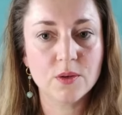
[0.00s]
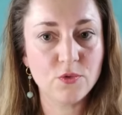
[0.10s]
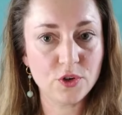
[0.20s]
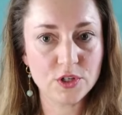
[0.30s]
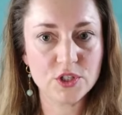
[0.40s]

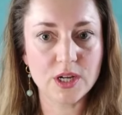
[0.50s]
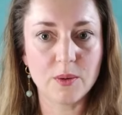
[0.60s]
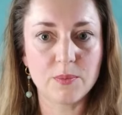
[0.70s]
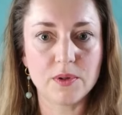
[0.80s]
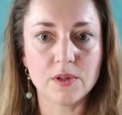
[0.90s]
For
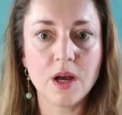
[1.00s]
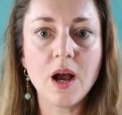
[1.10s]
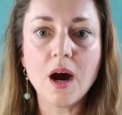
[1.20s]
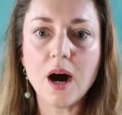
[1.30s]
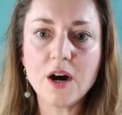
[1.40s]
example,
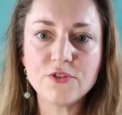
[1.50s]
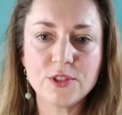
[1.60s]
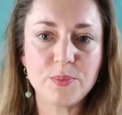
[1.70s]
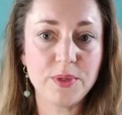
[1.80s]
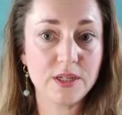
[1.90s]

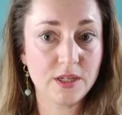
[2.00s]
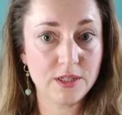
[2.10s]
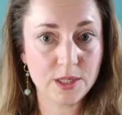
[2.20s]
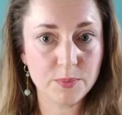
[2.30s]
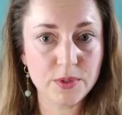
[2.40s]
after being
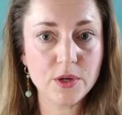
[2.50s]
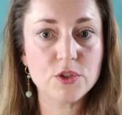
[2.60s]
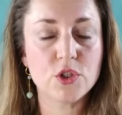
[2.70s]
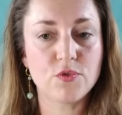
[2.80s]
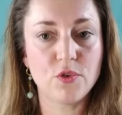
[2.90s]
in
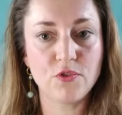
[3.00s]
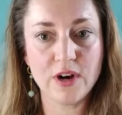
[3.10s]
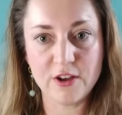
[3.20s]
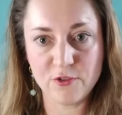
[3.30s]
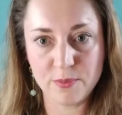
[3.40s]
hypnosis for
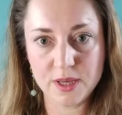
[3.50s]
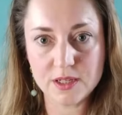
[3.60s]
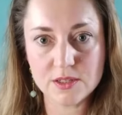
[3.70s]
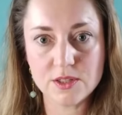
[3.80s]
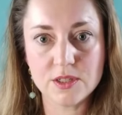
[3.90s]
5
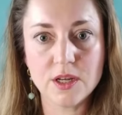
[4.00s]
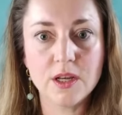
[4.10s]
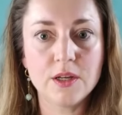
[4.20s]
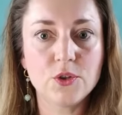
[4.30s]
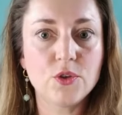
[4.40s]
minutes,
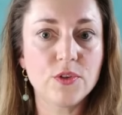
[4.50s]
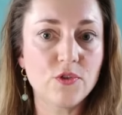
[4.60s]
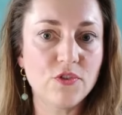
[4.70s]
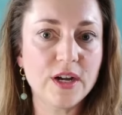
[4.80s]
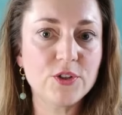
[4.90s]
you will
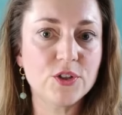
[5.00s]
find